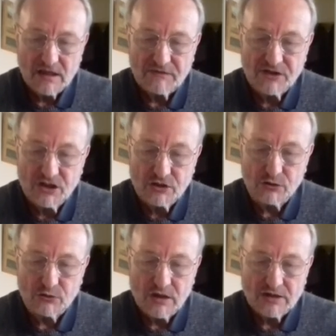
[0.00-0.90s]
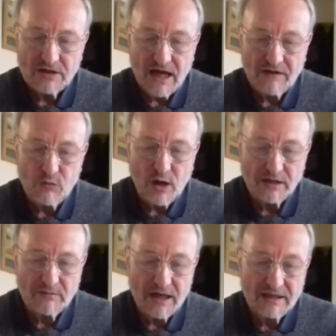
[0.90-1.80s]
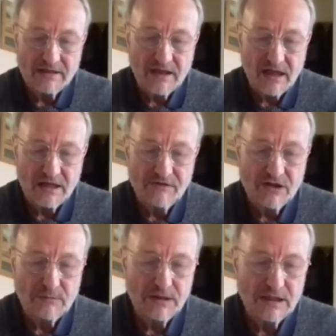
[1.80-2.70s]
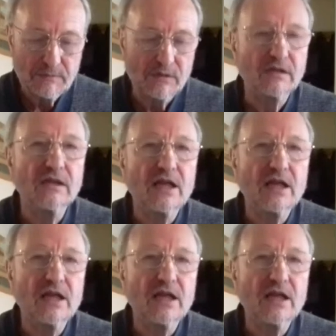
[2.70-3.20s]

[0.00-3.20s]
for you to have one man die for the people